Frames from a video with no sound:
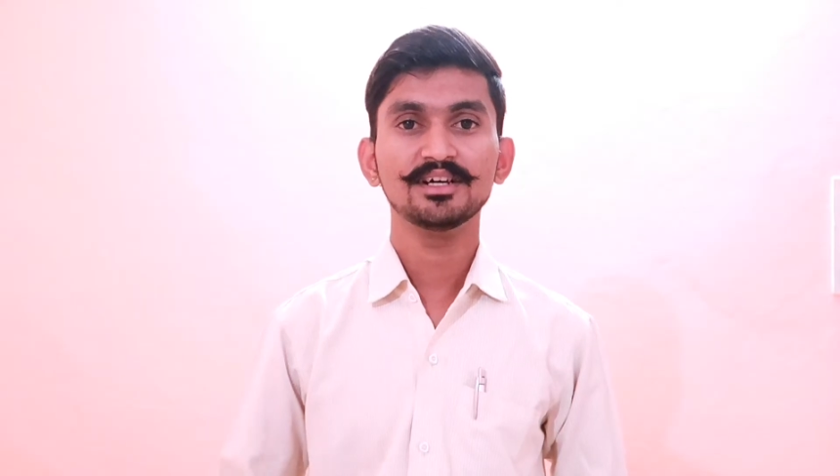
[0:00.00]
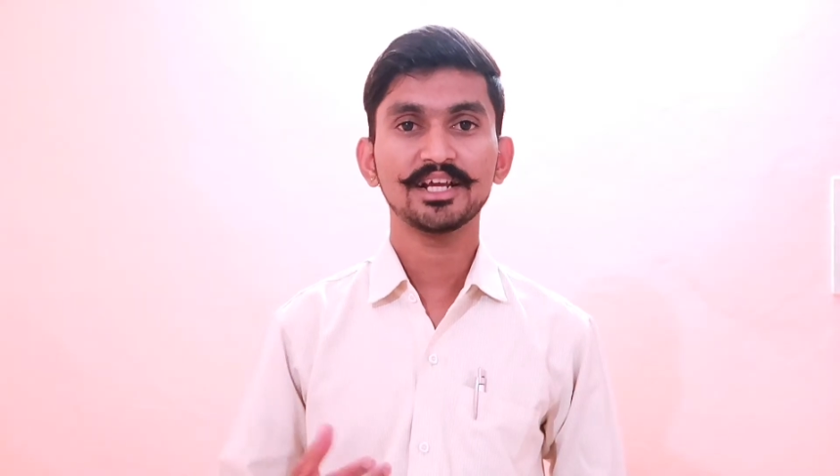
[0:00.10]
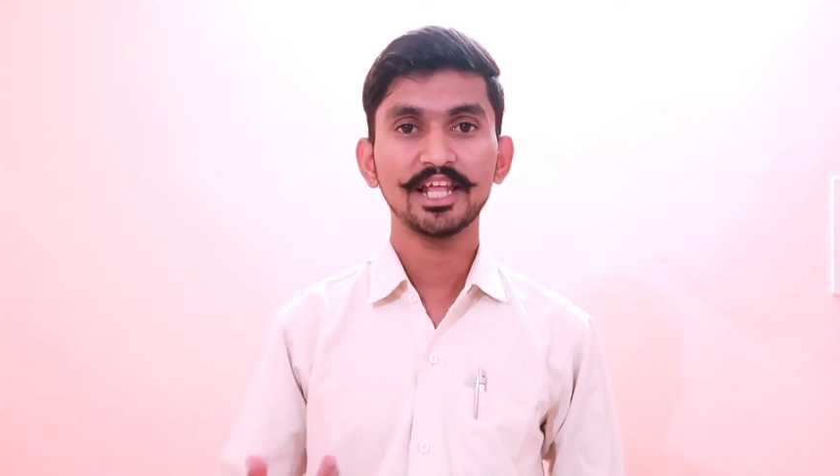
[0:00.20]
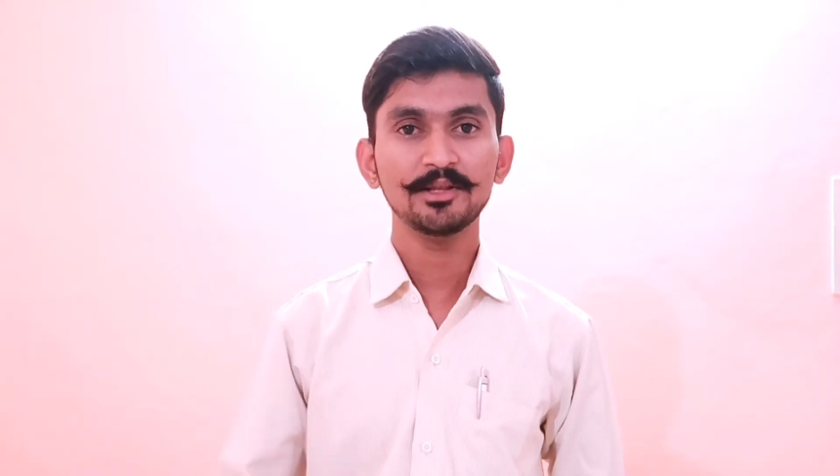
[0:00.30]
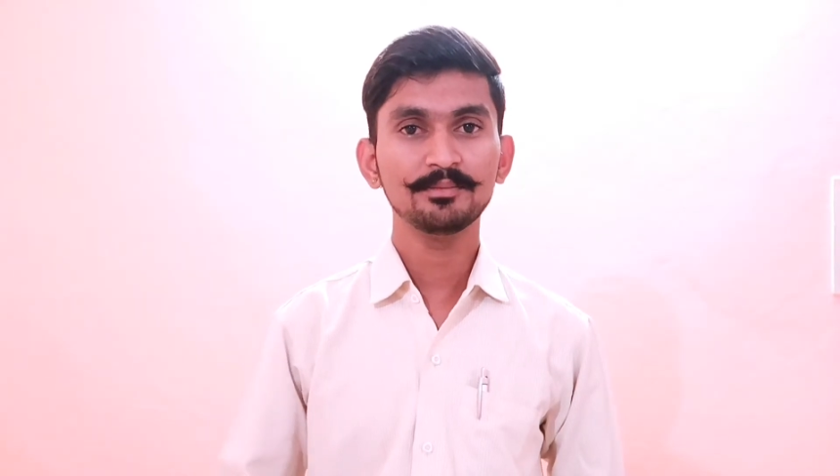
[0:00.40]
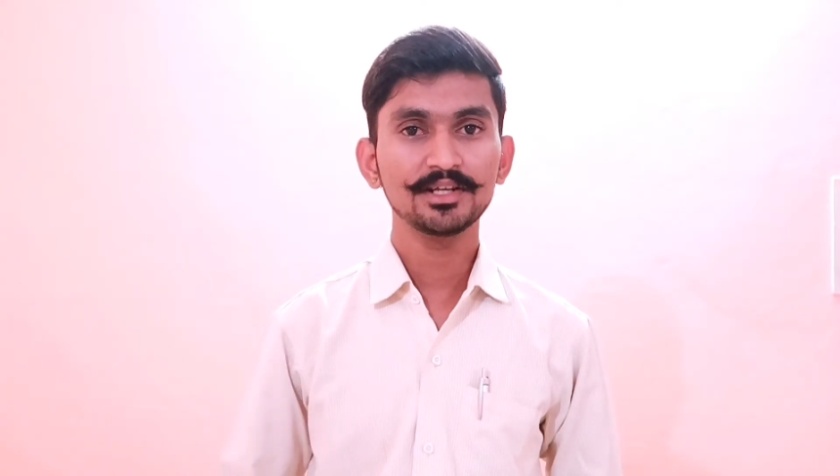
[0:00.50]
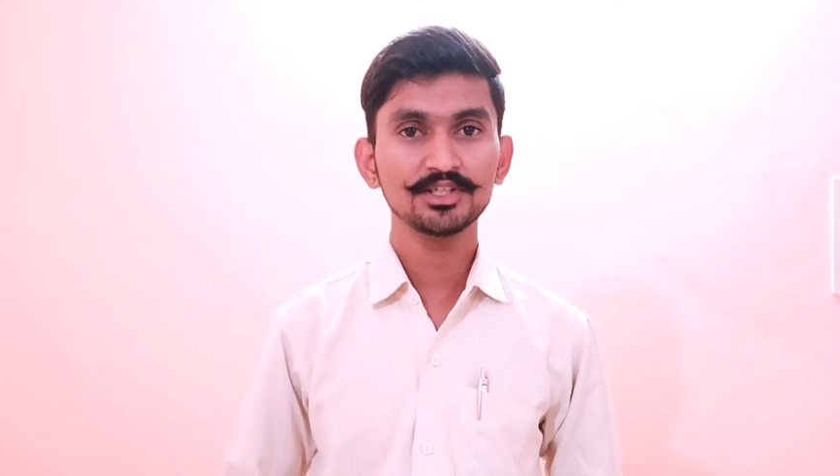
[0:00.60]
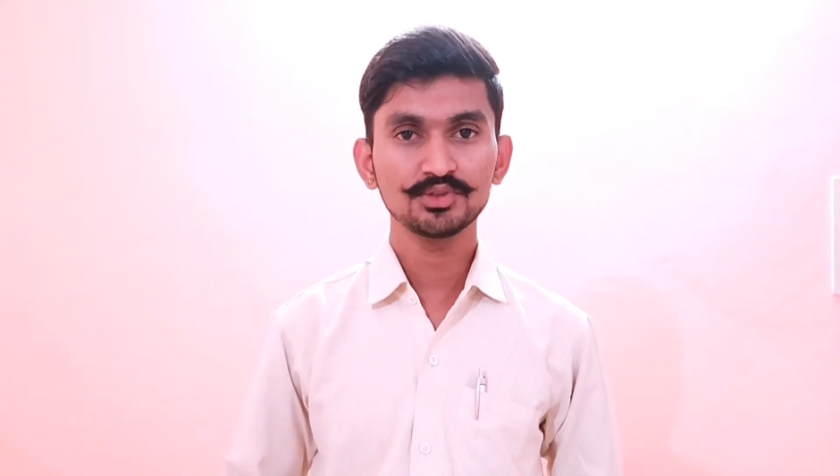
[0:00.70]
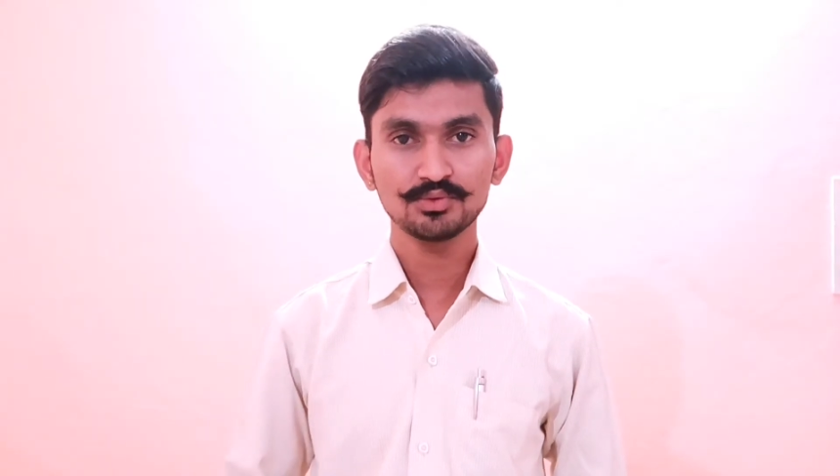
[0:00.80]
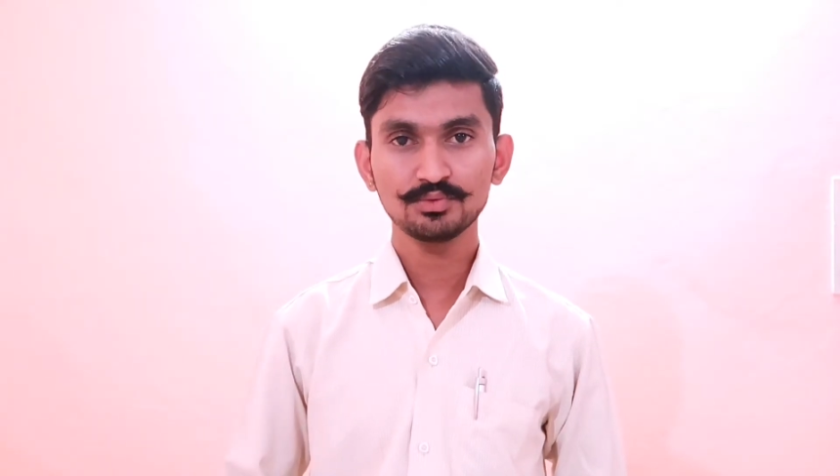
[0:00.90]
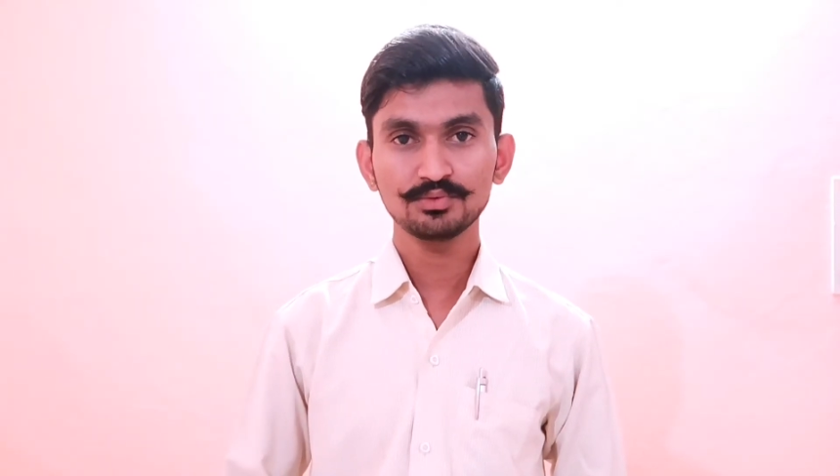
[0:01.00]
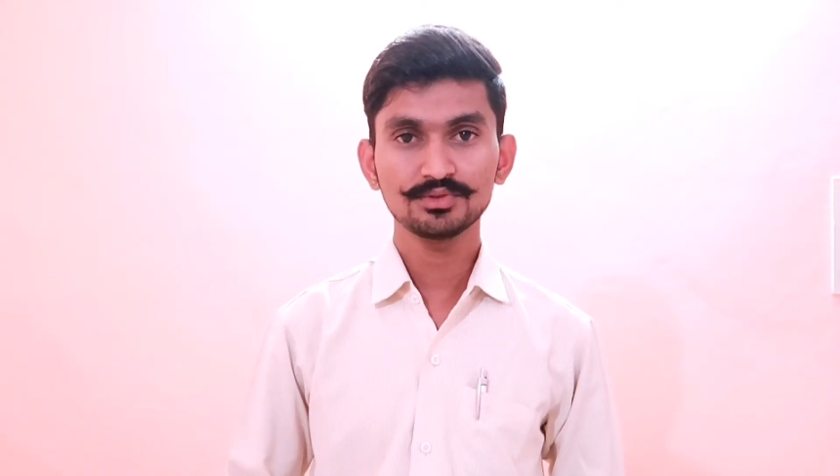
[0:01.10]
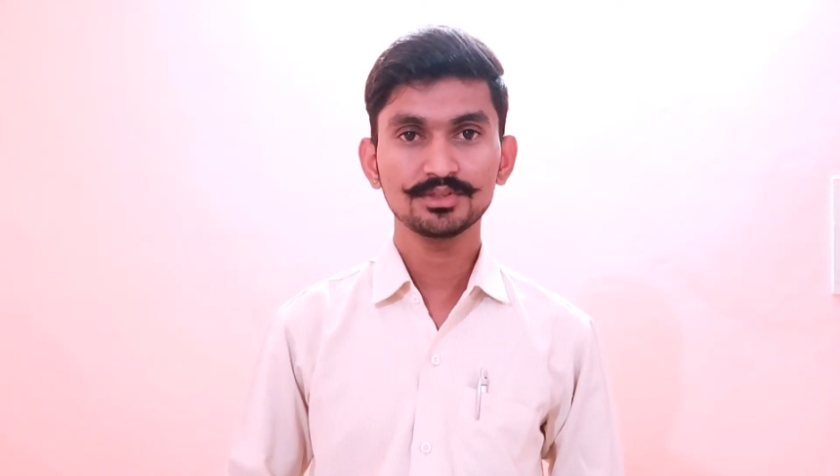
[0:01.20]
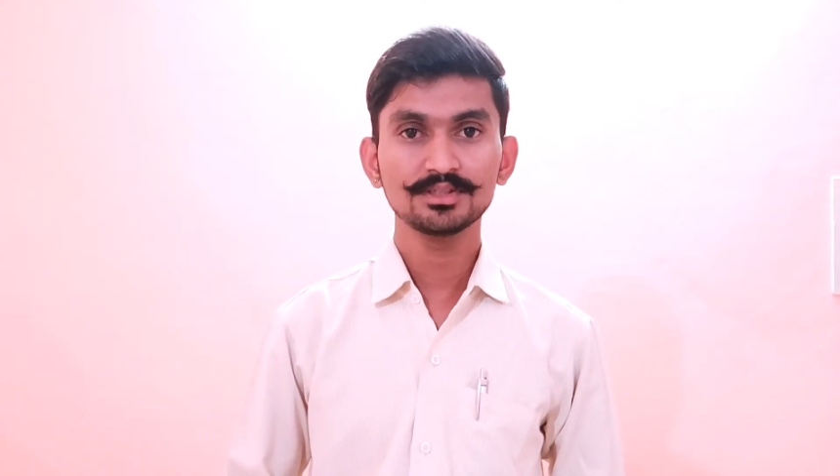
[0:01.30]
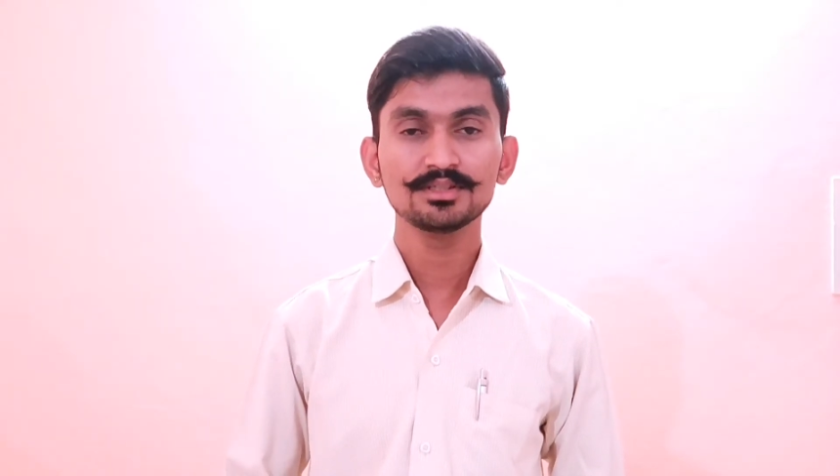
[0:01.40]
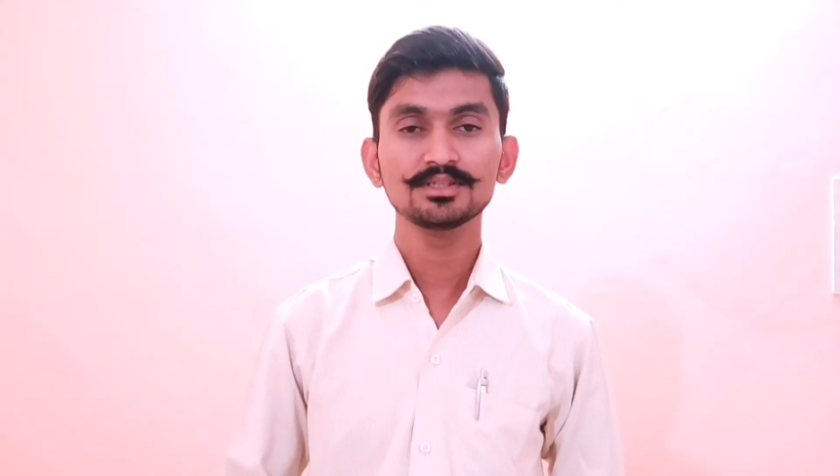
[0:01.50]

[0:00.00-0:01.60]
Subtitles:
A caliper is used